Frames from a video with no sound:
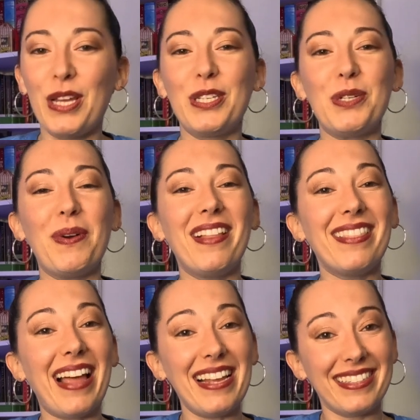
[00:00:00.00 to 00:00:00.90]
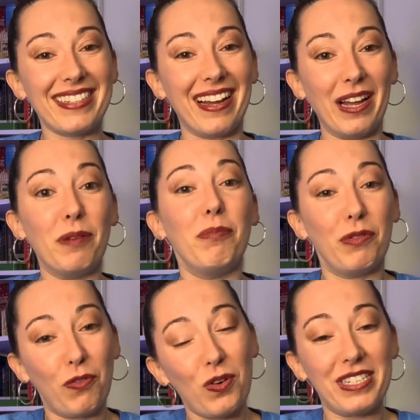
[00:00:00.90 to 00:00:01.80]
to Alaska
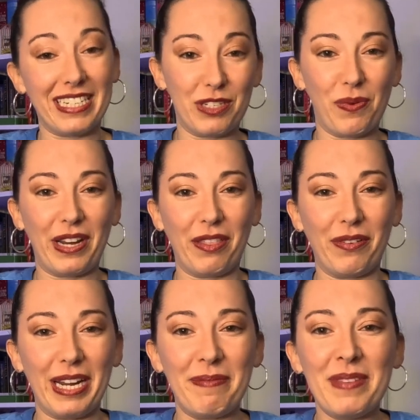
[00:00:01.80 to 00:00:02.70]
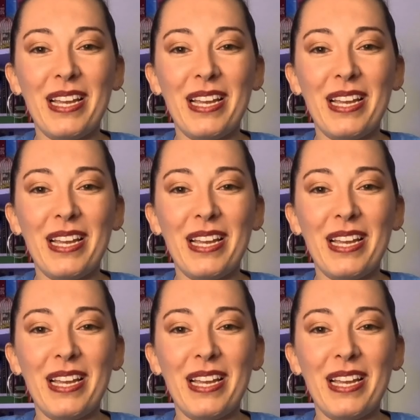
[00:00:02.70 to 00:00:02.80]
before D23.